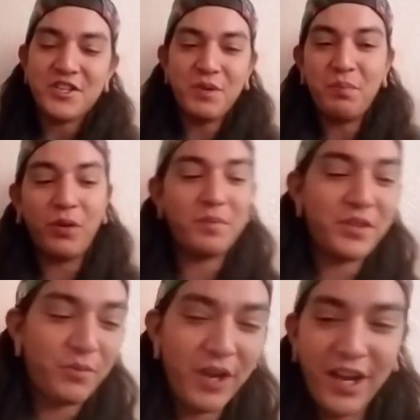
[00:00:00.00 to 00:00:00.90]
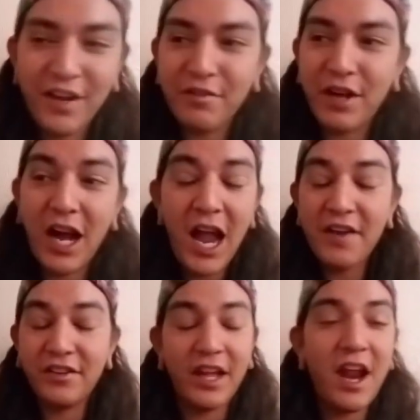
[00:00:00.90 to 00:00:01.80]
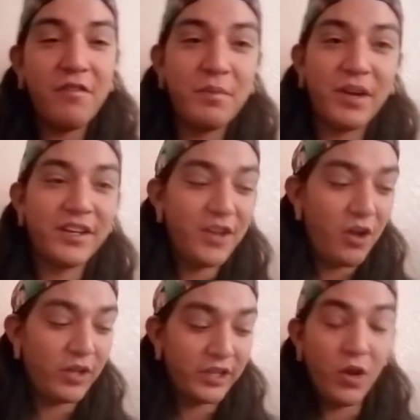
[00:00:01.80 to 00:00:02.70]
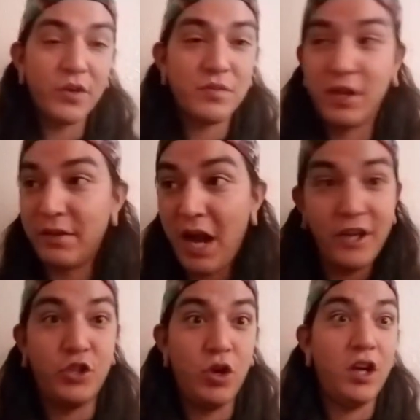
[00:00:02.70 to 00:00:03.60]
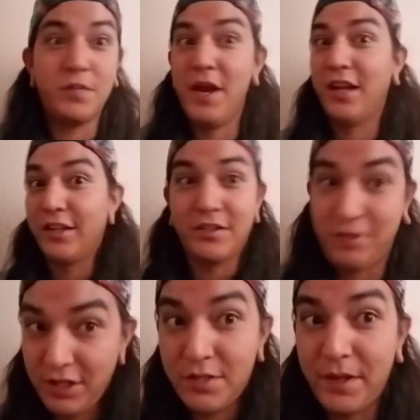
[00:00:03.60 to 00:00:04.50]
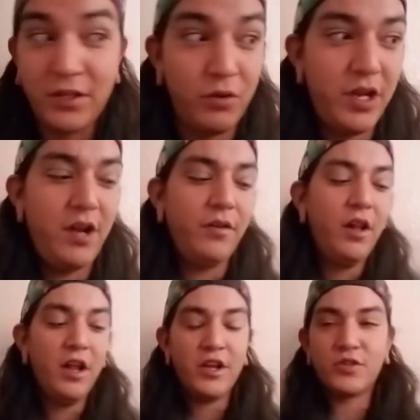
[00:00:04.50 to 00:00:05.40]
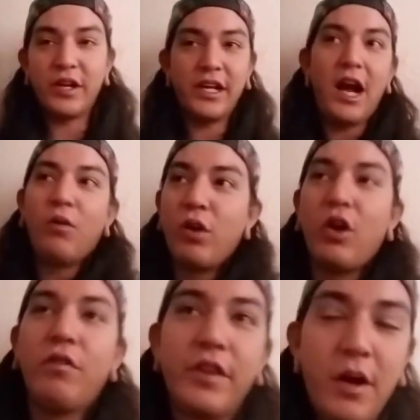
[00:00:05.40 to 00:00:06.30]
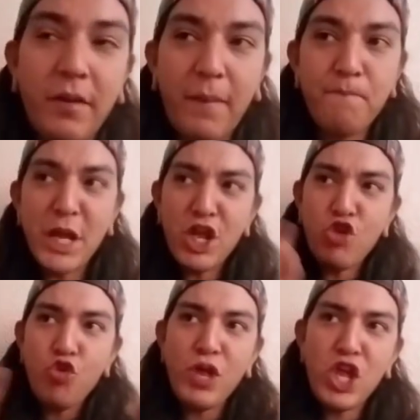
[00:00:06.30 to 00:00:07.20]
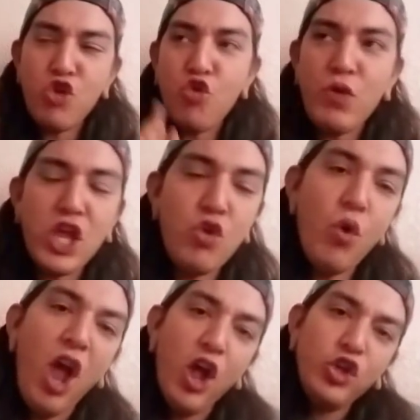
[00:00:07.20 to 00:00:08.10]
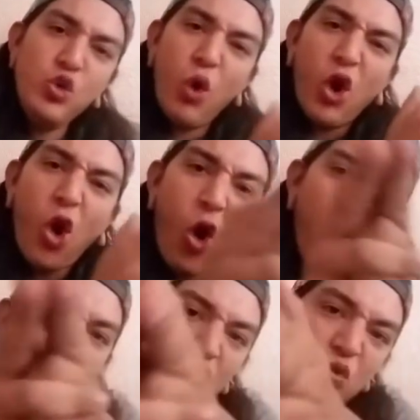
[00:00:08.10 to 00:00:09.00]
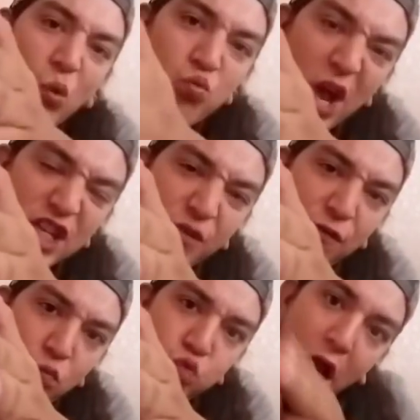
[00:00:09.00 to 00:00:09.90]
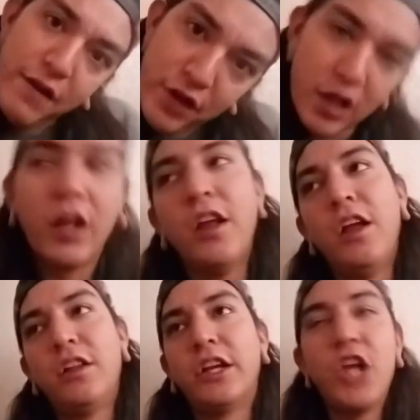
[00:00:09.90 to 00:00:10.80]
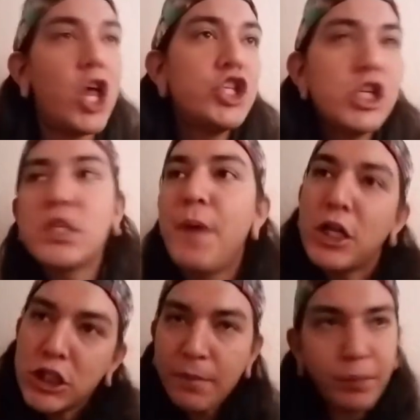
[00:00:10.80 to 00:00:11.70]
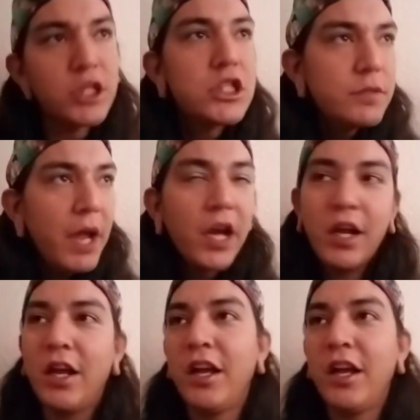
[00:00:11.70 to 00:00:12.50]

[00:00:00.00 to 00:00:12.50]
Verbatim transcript: So we pull up to the rave. I had to let everybody know, like, yo, it's like hide your drugs, man. Like, shit's about to go down. So I get out, run over there. I'm like, boo, boo, boo. You are all under arrest for raving. Like, yeah, this shit's about to get busted, man.